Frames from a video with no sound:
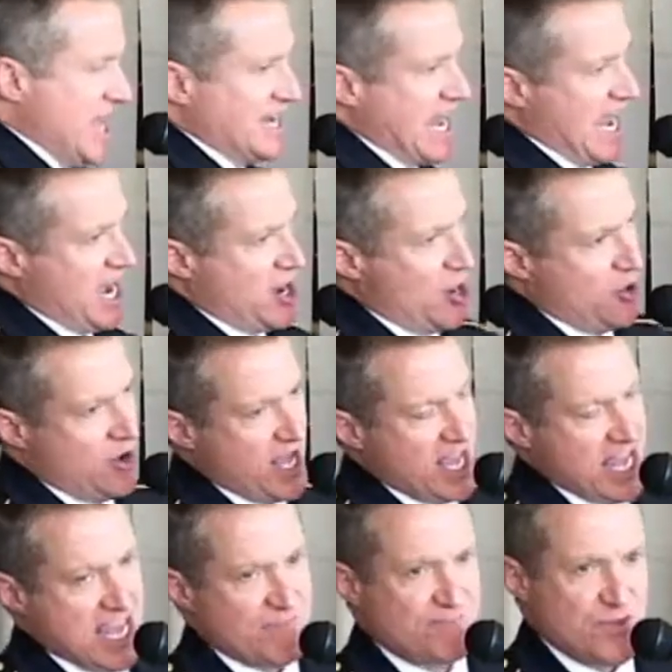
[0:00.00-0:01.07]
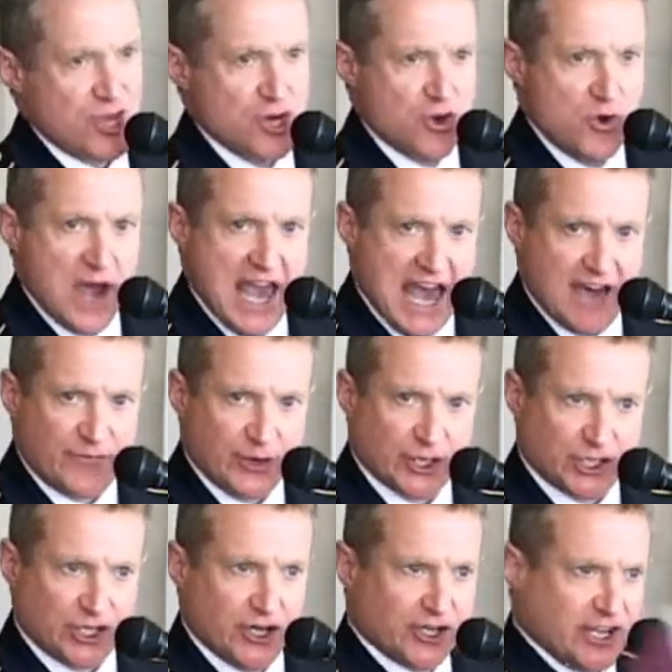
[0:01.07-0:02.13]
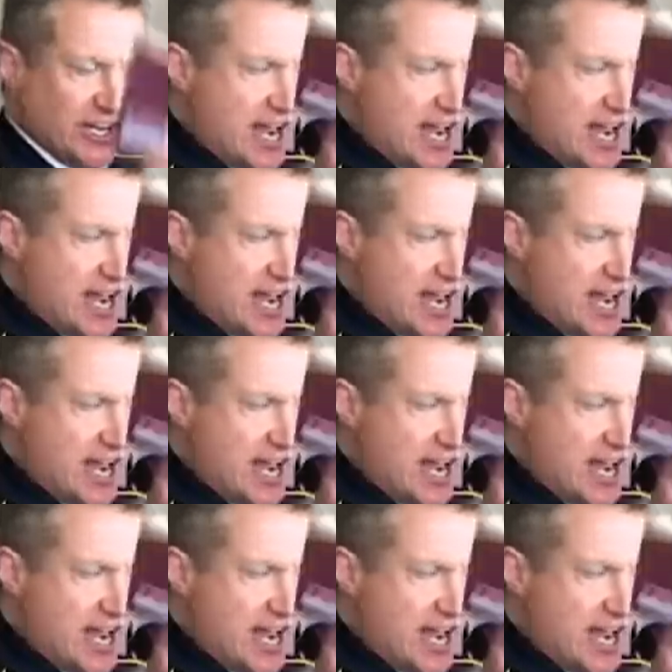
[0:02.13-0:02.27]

Now, if you ever took